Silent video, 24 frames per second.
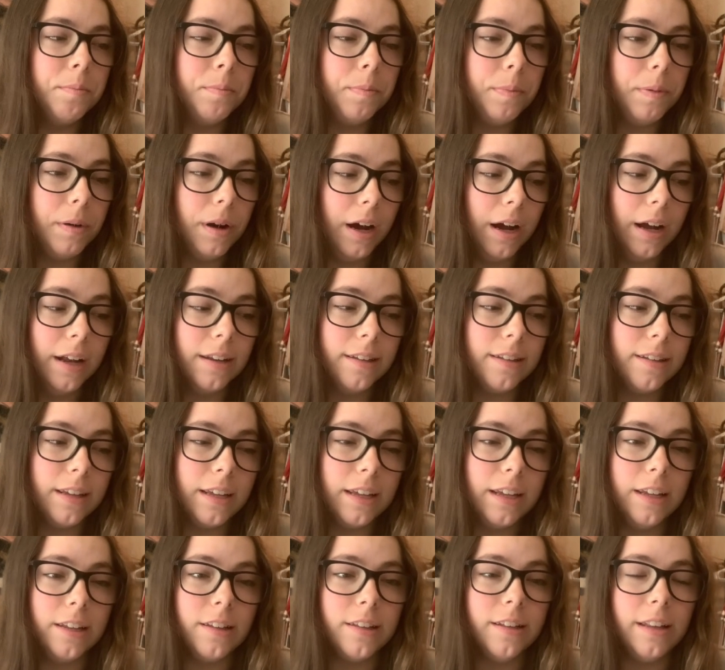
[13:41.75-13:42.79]
But
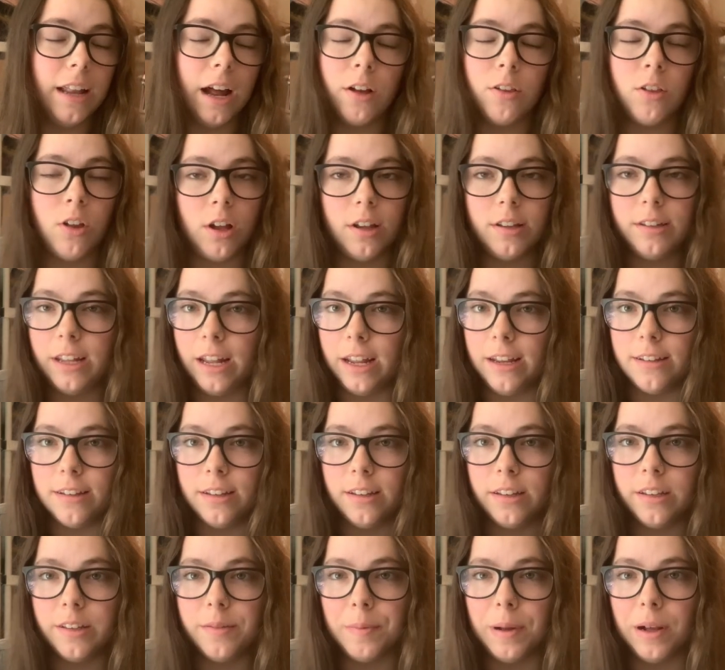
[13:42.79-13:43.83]
he's now lost taste
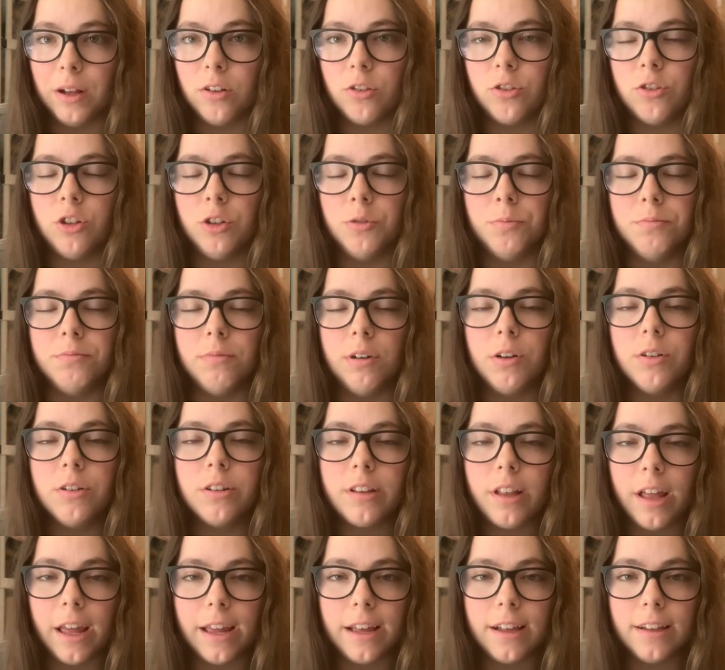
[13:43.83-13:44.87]
and smell. So
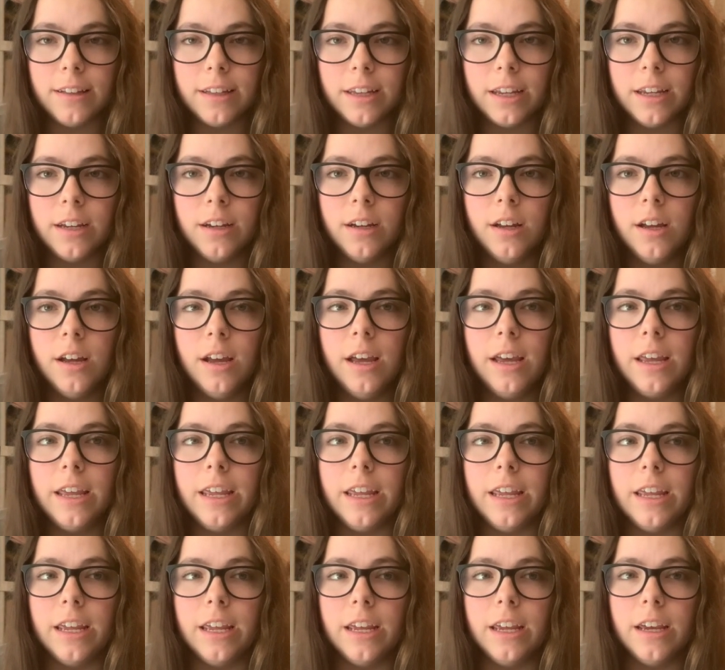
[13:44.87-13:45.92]
most likely
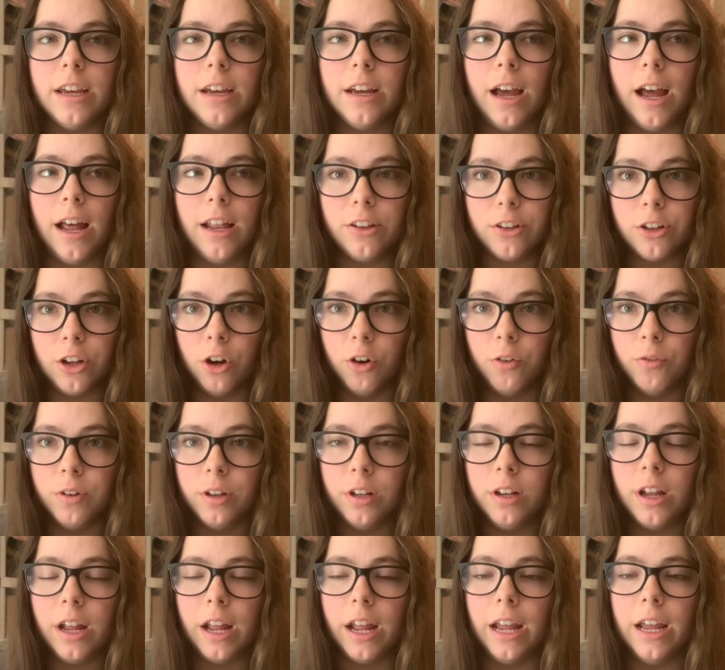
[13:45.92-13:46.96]
he has
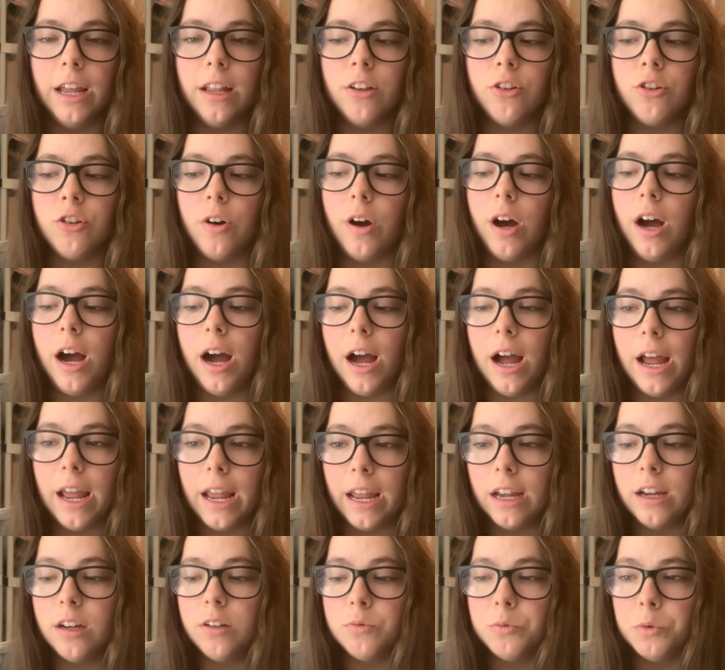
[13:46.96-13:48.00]
COVID. And so
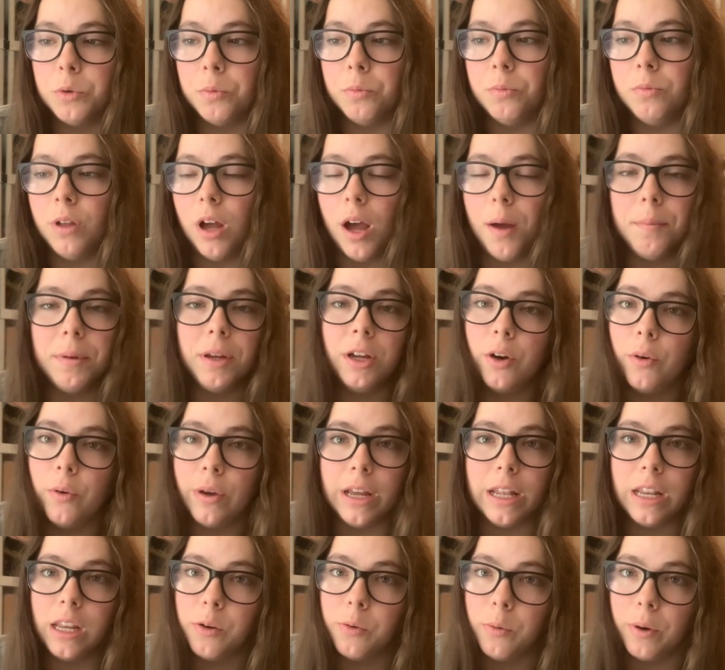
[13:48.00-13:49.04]
I will not be
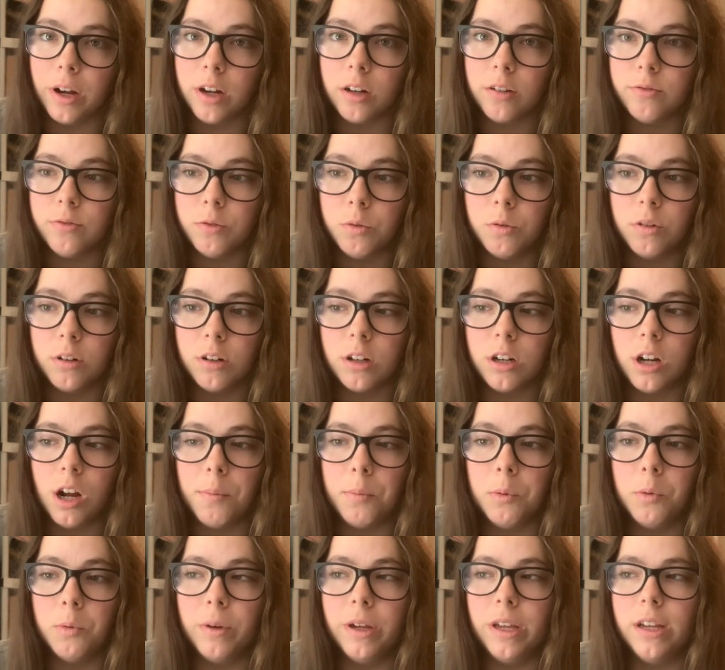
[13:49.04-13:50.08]
going anywhere for a
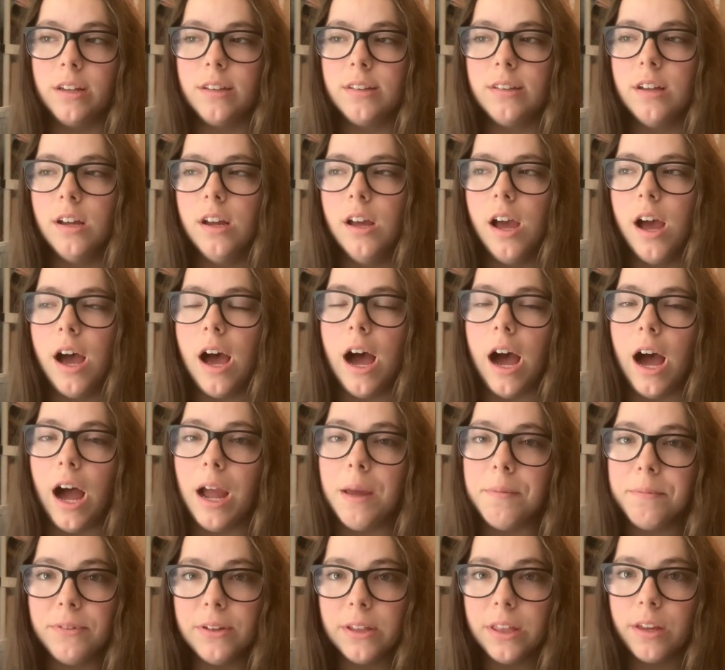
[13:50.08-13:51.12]
couple weeks.
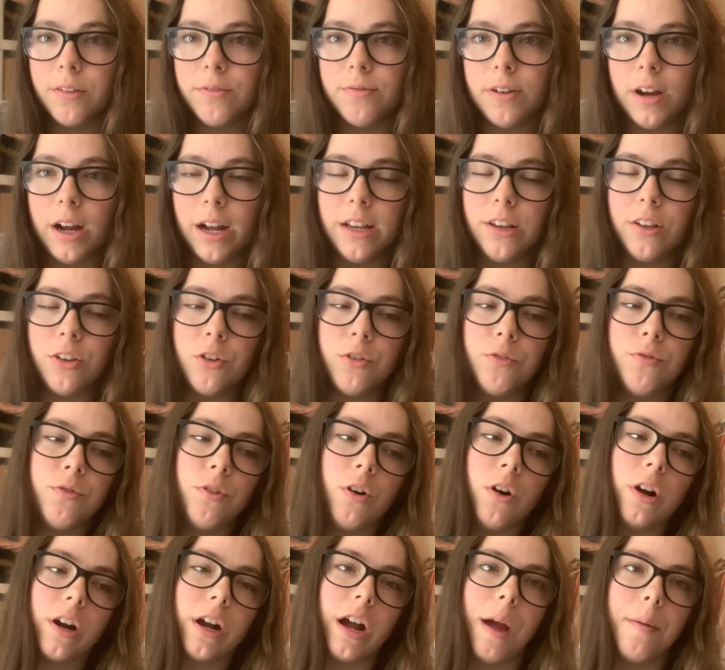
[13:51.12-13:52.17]
I'm feeling fine so
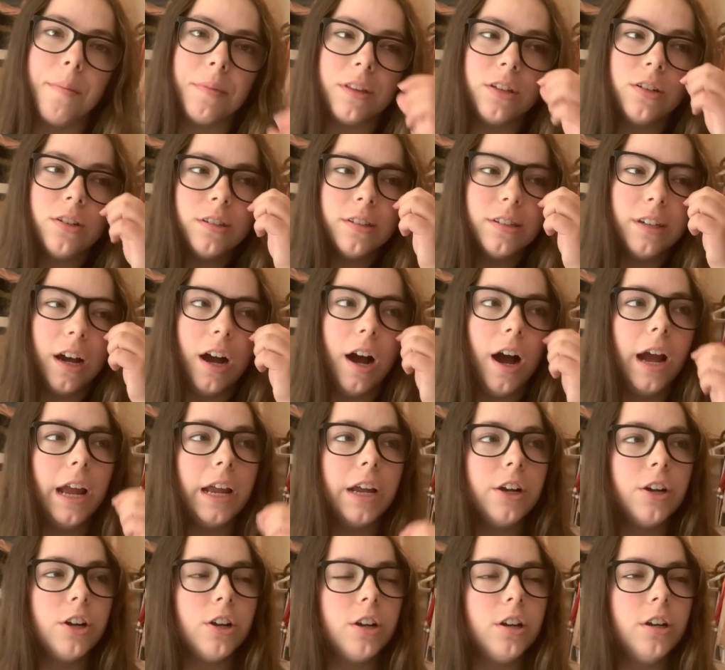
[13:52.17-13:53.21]
far. I'm a little
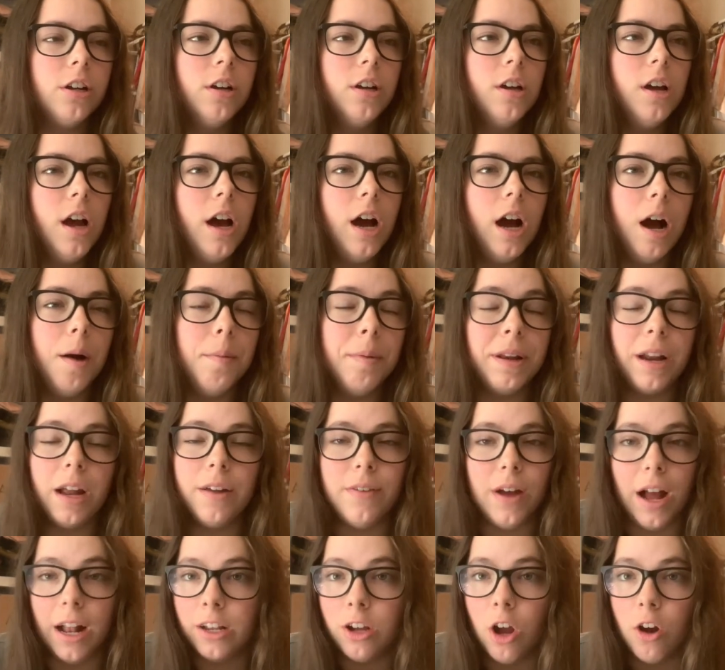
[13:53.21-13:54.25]
tired. And I've
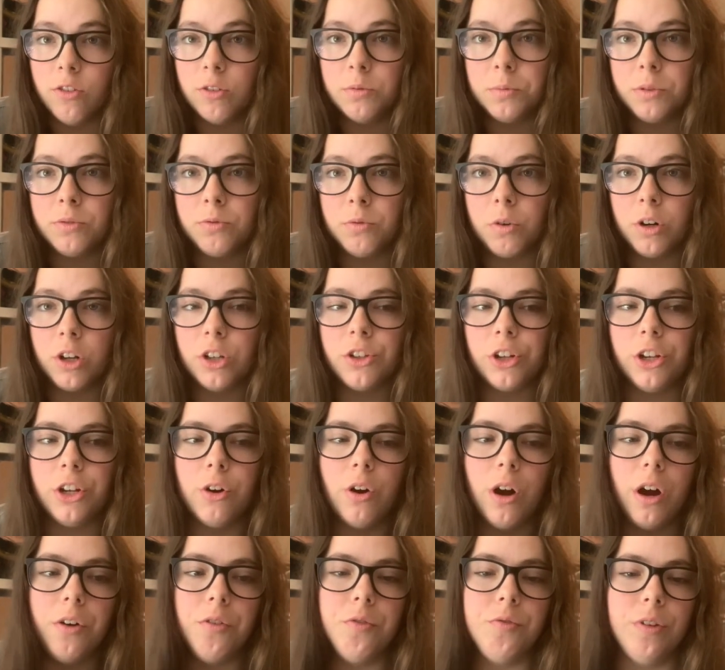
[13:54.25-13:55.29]
had COVID before, so I know
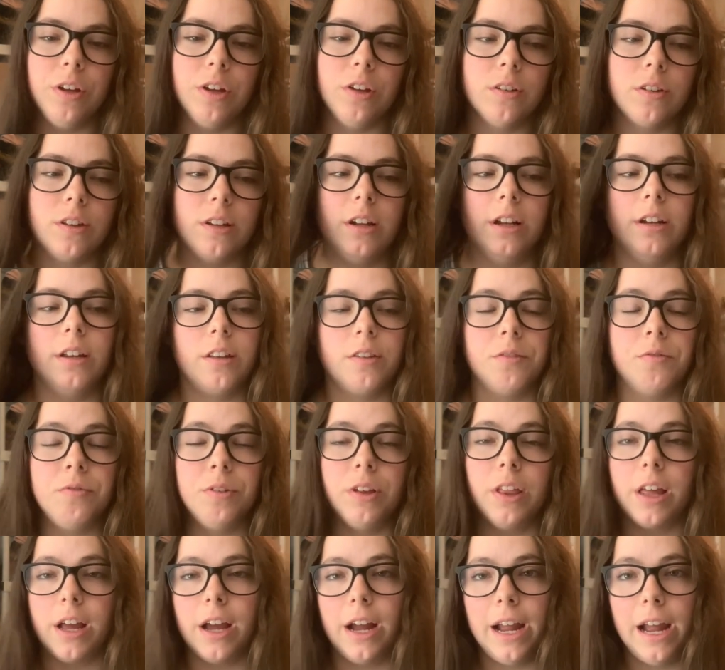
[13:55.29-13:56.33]
how it feels and it doesn't
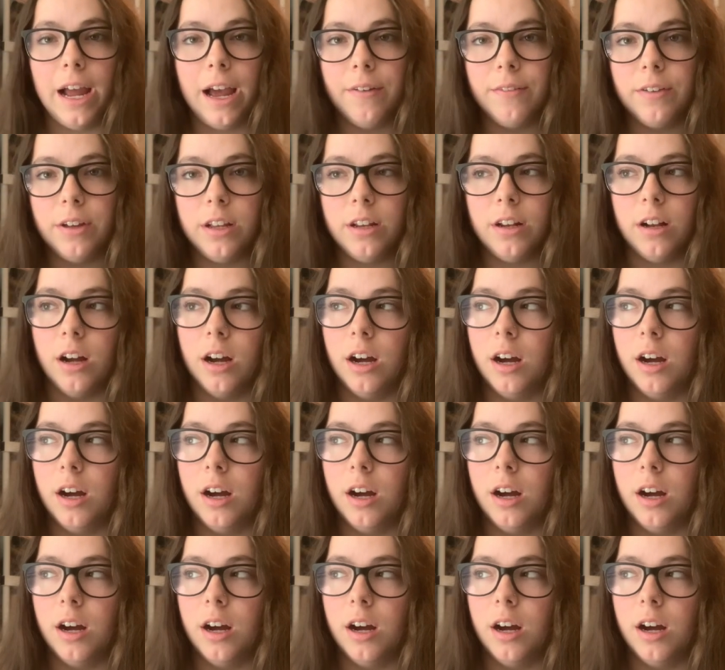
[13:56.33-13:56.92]
feel like I have it.